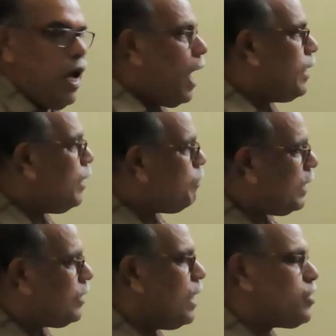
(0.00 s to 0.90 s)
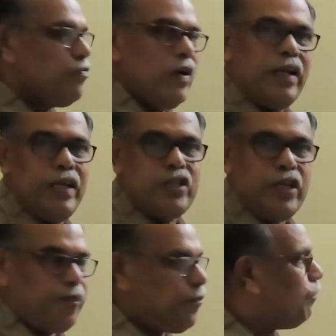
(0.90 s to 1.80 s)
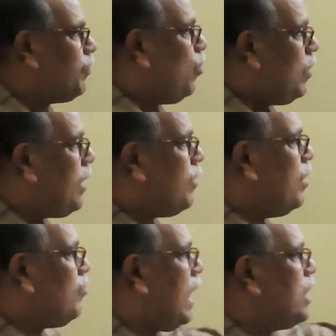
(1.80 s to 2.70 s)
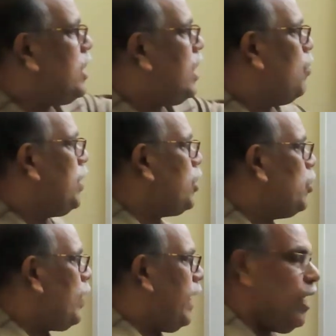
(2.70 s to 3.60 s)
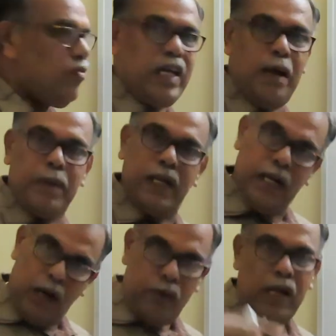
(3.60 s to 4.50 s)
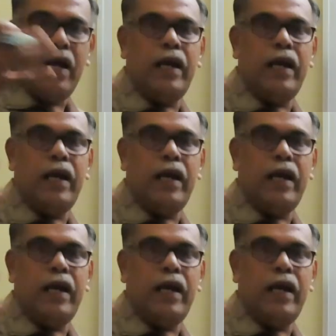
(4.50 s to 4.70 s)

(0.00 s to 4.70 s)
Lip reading: And he purchased furniture. So entry is cash account debtor to A's capital account,